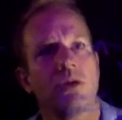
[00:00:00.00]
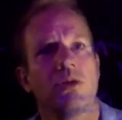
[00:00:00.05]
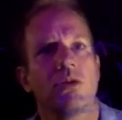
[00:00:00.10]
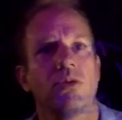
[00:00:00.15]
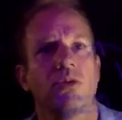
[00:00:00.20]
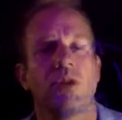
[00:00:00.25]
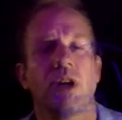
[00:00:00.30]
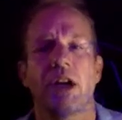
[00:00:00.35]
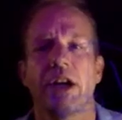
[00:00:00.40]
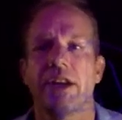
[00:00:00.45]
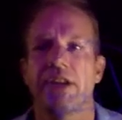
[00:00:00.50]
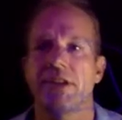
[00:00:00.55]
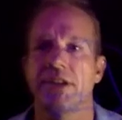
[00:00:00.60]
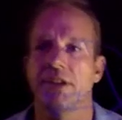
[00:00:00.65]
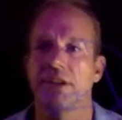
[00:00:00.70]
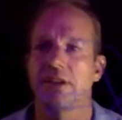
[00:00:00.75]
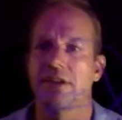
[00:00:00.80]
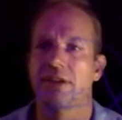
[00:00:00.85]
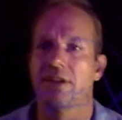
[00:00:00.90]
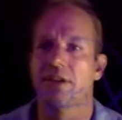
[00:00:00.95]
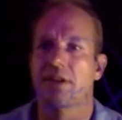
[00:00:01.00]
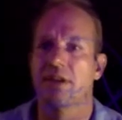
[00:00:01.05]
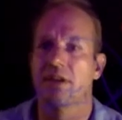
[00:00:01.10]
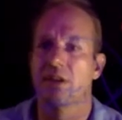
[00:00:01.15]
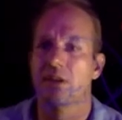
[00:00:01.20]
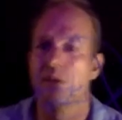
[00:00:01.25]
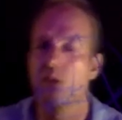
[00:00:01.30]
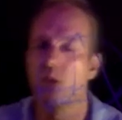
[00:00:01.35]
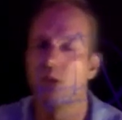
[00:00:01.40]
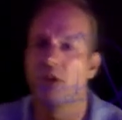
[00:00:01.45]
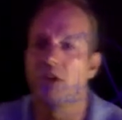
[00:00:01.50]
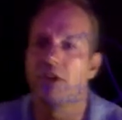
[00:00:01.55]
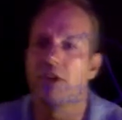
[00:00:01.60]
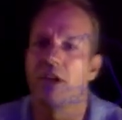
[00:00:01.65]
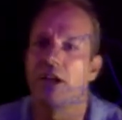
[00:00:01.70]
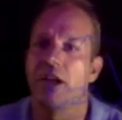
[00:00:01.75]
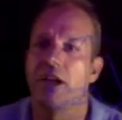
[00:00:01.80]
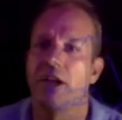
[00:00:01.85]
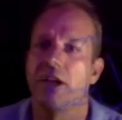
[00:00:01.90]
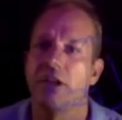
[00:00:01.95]
rises with the
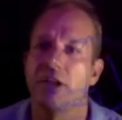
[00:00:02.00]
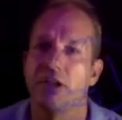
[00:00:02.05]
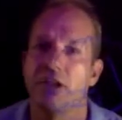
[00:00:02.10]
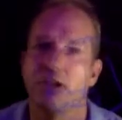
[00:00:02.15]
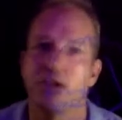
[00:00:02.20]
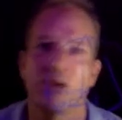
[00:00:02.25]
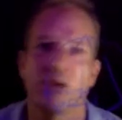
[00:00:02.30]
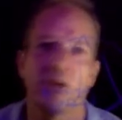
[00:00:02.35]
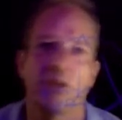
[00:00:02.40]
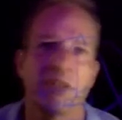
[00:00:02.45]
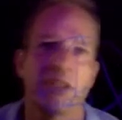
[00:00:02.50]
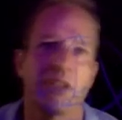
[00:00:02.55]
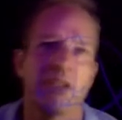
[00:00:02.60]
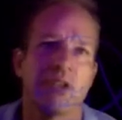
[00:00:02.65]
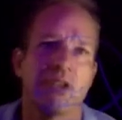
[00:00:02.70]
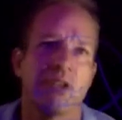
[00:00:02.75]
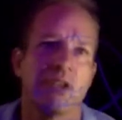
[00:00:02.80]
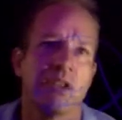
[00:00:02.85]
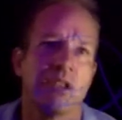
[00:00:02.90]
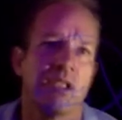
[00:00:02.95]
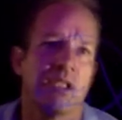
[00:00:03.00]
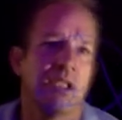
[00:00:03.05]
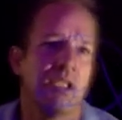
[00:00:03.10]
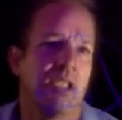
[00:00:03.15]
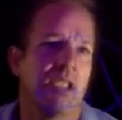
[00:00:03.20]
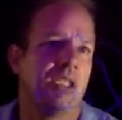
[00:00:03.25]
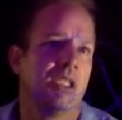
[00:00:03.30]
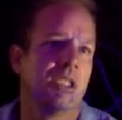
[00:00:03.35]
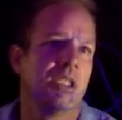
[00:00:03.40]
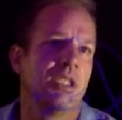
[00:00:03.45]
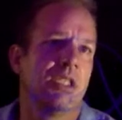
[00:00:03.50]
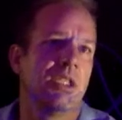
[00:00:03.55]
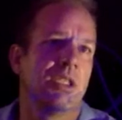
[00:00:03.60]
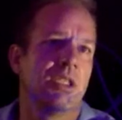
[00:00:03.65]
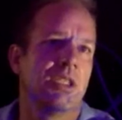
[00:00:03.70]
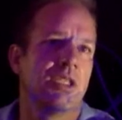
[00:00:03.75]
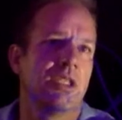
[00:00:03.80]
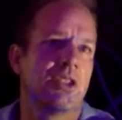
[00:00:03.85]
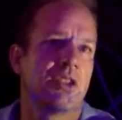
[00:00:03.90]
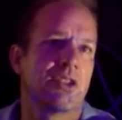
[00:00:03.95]
higher interest rates.
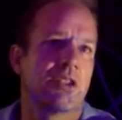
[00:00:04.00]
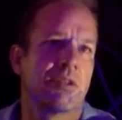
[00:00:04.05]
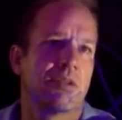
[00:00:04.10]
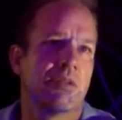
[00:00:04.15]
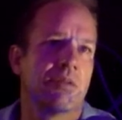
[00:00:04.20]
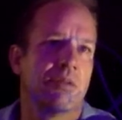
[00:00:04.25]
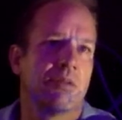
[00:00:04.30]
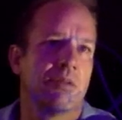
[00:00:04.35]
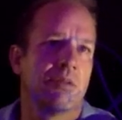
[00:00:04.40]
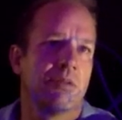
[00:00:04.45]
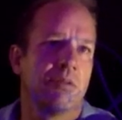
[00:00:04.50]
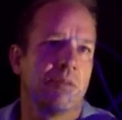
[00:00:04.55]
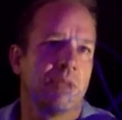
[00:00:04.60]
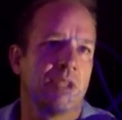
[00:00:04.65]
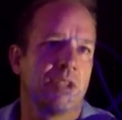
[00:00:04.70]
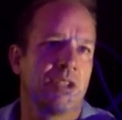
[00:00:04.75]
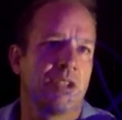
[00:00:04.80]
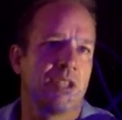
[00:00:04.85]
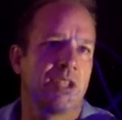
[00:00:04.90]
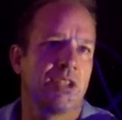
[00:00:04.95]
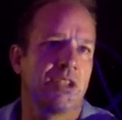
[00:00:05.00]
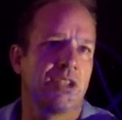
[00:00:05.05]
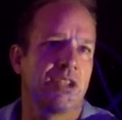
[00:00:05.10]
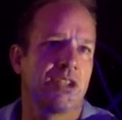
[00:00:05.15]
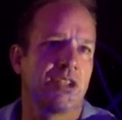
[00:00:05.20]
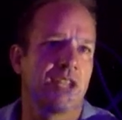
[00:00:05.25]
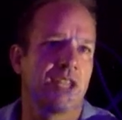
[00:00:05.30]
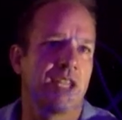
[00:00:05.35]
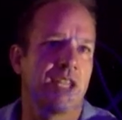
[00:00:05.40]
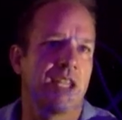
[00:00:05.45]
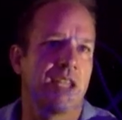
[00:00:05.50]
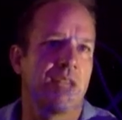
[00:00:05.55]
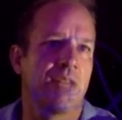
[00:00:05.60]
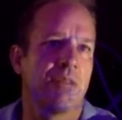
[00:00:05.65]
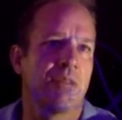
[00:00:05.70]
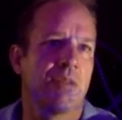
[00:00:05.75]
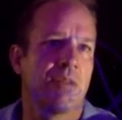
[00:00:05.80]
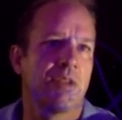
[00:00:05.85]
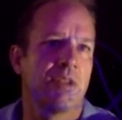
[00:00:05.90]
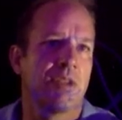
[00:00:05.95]
This may stay the
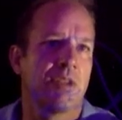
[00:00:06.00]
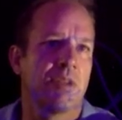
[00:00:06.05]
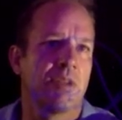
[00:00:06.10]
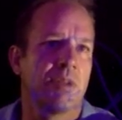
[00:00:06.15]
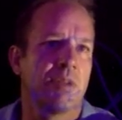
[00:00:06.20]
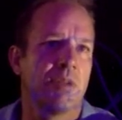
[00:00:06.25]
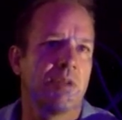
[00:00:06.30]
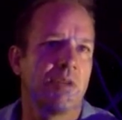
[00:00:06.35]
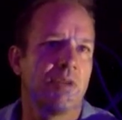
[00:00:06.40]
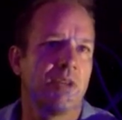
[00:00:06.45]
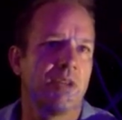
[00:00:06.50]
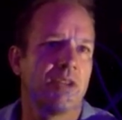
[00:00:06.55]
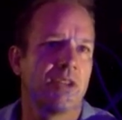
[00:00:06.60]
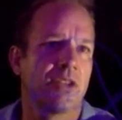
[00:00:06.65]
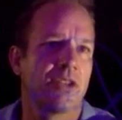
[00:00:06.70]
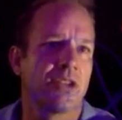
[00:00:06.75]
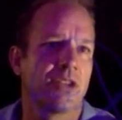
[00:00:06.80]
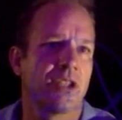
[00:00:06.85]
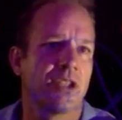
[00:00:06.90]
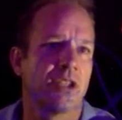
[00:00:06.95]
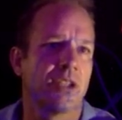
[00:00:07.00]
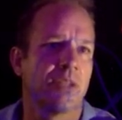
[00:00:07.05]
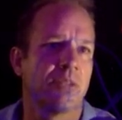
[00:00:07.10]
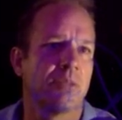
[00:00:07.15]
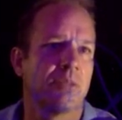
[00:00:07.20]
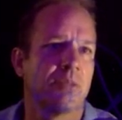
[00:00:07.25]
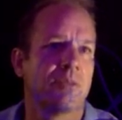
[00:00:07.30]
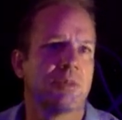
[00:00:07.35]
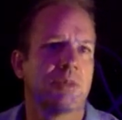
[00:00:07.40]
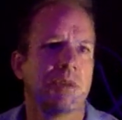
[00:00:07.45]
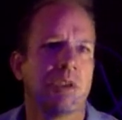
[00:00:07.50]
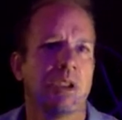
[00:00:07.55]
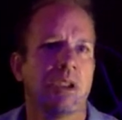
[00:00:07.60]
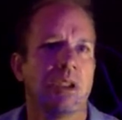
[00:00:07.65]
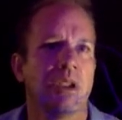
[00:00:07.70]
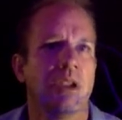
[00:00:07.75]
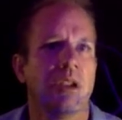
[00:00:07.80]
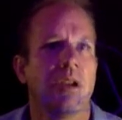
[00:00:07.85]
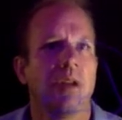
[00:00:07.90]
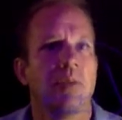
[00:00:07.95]
same. This may move out some.
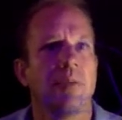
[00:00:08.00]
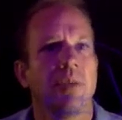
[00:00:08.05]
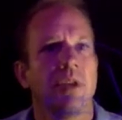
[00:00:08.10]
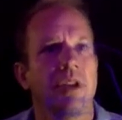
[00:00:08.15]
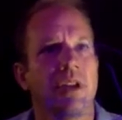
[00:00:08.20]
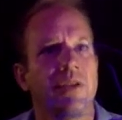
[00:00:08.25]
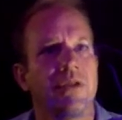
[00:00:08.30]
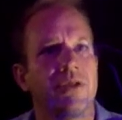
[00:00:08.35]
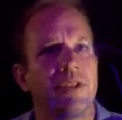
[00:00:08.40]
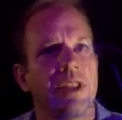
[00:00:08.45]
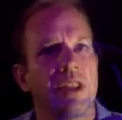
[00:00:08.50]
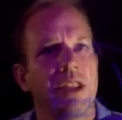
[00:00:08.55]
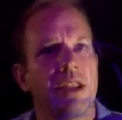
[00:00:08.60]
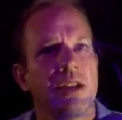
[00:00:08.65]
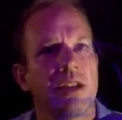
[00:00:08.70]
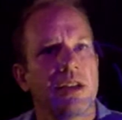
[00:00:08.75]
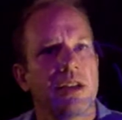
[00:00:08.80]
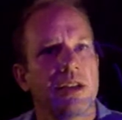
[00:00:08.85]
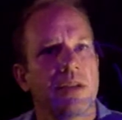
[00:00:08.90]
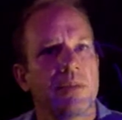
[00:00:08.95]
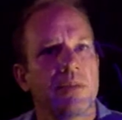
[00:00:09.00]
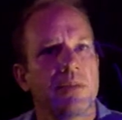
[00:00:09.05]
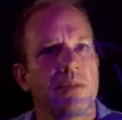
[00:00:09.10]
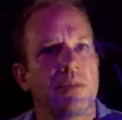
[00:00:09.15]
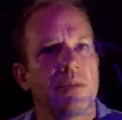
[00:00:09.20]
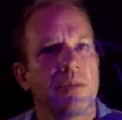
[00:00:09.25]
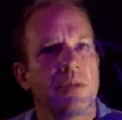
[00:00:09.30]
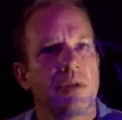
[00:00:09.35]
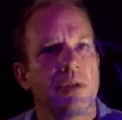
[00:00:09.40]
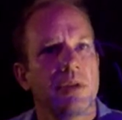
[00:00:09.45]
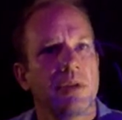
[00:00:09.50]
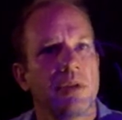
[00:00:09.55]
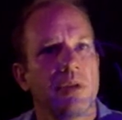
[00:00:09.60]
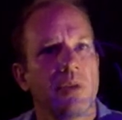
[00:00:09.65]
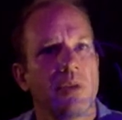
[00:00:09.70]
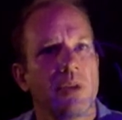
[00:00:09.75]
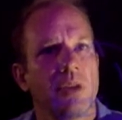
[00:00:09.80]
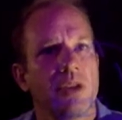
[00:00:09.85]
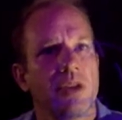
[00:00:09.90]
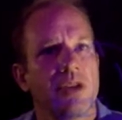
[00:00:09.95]
But if income
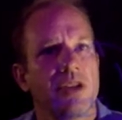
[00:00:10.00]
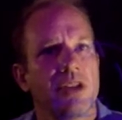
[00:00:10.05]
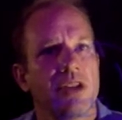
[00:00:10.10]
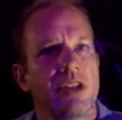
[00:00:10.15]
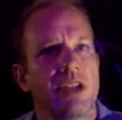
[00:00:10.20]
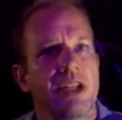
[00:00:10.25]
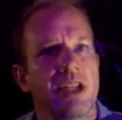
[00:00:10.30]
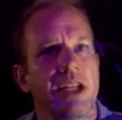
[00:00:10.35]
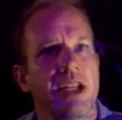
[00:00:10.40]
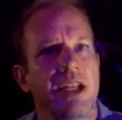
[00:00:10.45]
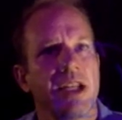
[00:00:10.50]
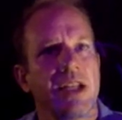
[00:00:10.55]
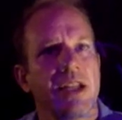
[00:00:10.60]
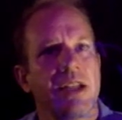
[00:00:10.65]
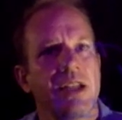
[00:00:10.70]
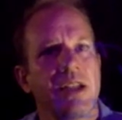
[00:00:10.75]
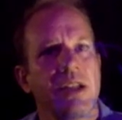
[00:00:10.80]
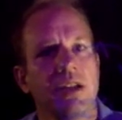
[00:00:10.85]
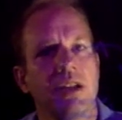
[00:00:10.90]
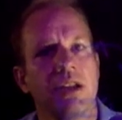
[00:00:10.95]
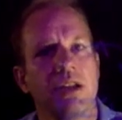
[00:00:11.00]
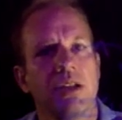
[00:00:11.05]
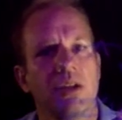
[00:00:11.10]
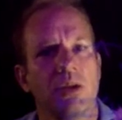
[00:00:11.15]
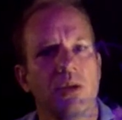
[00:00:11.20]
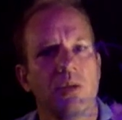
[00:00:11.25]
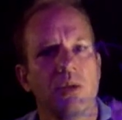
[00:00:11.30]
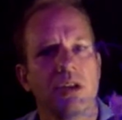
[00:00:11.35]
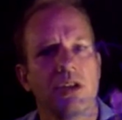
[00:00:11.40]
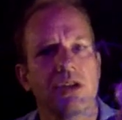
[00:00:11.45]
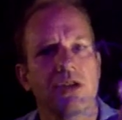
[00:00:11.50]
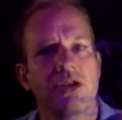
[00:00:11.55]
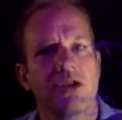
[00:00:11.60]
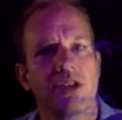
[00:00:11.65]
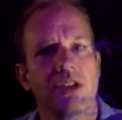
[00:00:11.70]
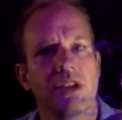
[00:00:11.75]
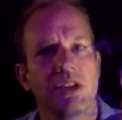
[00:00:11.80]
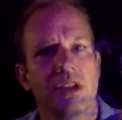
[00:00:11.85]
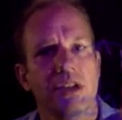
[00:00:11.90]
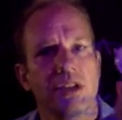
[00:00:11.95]
wins the day, we could
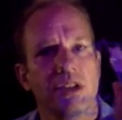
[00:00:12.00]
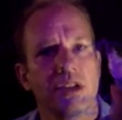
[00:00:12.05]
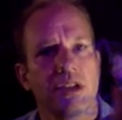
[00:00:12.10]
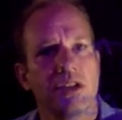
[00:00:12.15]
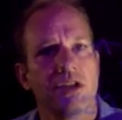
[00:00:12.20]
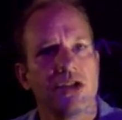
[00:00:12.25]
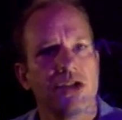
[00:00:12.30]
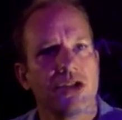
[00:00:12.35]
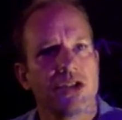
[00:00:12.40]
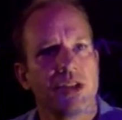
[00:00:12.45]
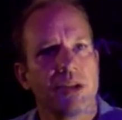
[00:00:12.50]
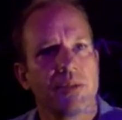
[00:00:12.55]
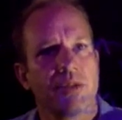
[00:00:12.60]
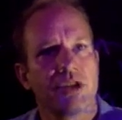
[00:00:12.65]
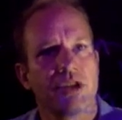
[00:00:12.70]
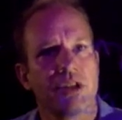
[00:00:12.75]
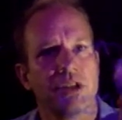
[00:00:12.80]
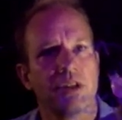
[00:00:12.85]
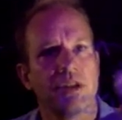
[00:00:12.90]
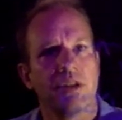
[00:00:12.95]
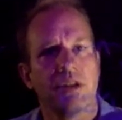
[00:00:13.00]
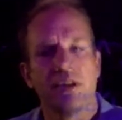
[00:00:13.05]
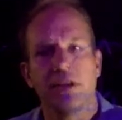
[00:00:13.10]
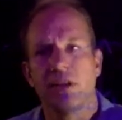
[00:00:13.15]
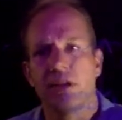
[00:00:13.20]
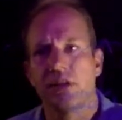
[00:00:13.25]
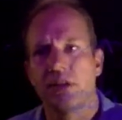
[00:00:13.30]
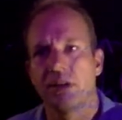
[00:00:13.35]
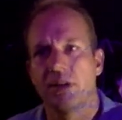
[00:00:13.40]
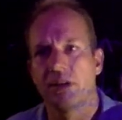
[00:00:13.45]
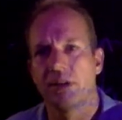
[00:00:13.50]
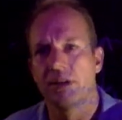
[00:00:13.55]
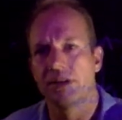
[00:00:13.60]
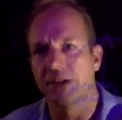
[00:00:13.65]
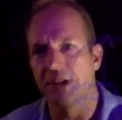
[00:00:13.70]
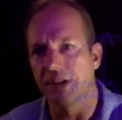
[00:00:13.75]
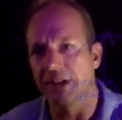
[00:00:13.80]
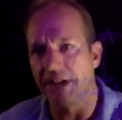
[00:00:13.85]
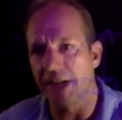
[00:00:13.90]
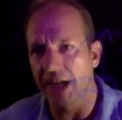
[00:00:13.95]
see consumption
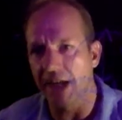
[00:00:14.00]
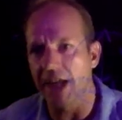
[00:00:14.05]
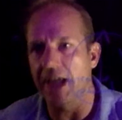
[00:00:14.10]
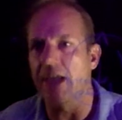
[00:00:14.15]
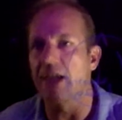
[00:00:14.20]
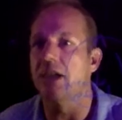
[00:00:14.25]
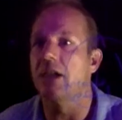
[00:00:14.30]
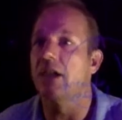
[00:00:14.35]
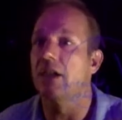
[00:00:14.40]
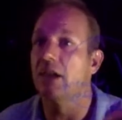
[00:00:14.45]
today